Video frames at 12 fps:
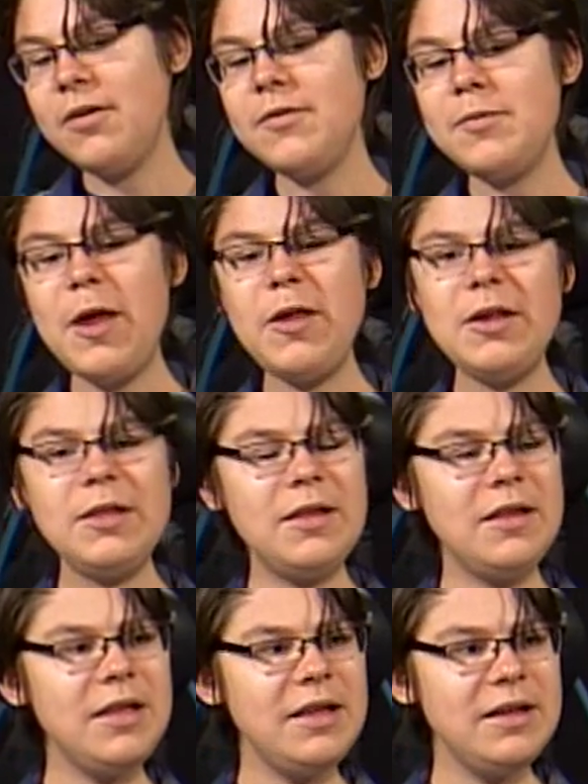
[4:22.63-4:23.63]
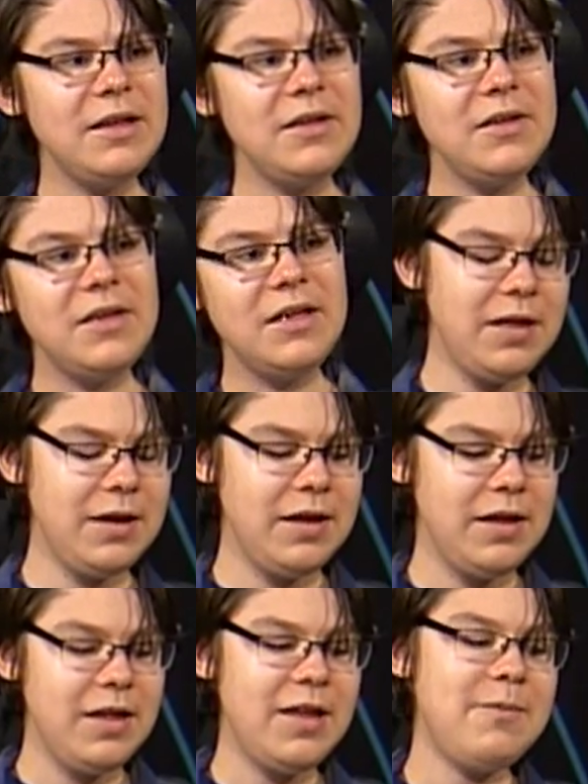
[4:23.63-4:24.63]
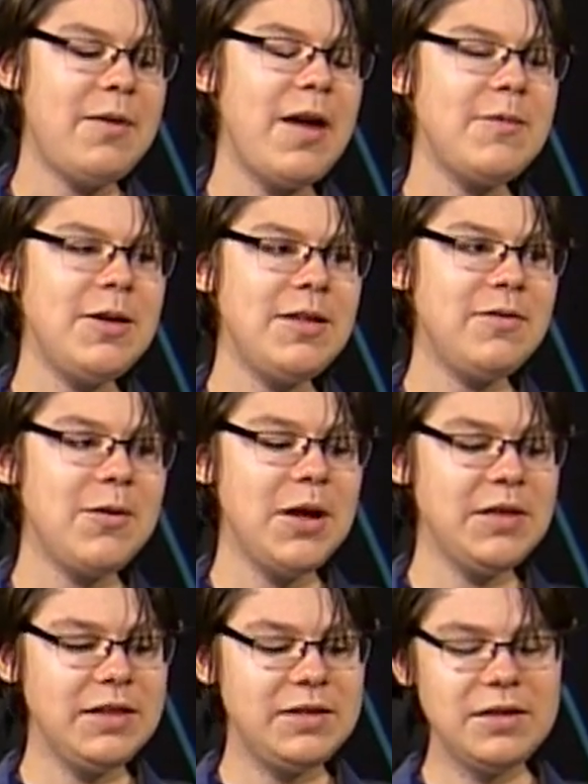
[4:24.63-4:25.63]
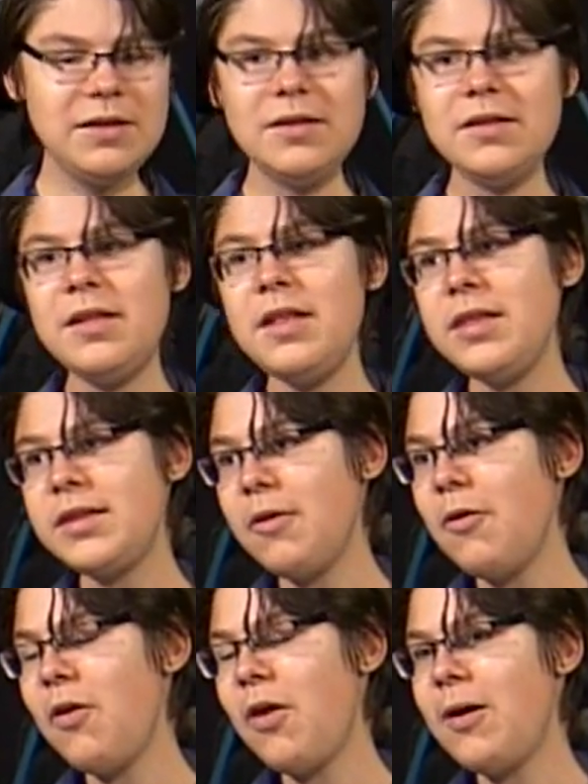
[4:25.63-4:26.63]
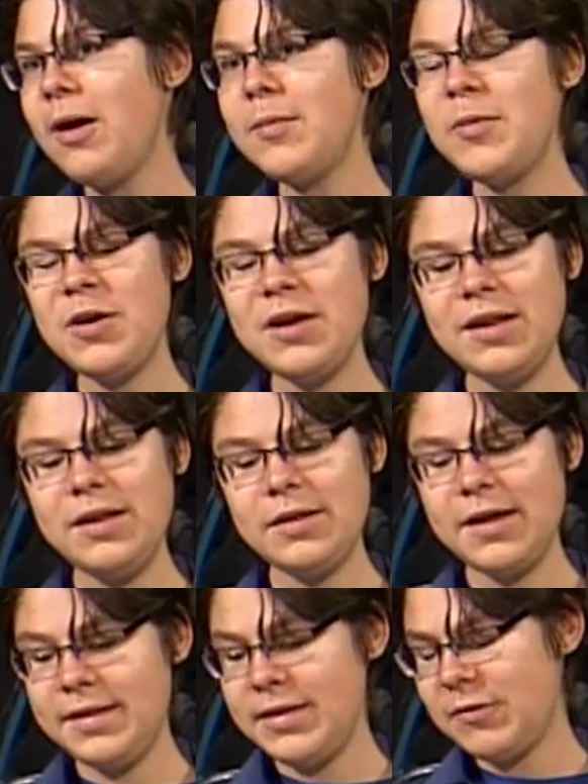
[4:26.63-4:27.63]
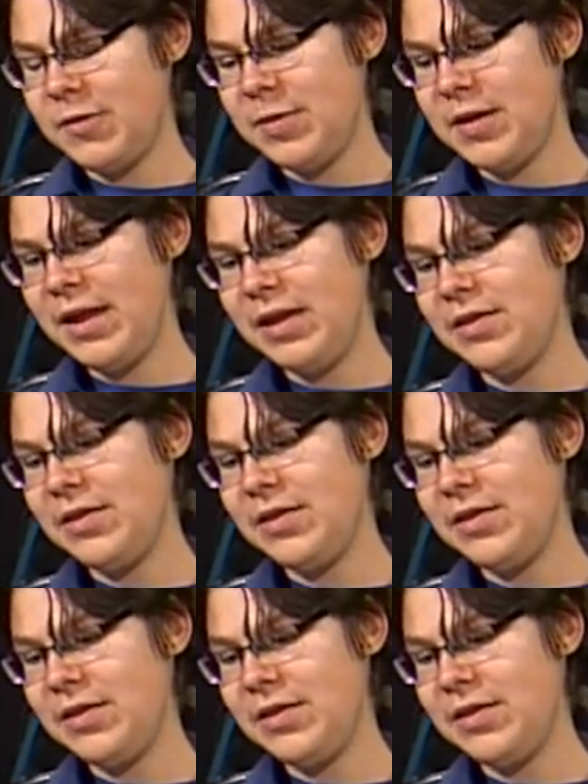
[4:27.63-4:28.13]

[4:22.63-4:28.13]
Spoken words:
of rebellious, and Batman's wearing his whole armor, and he's got these kryptonite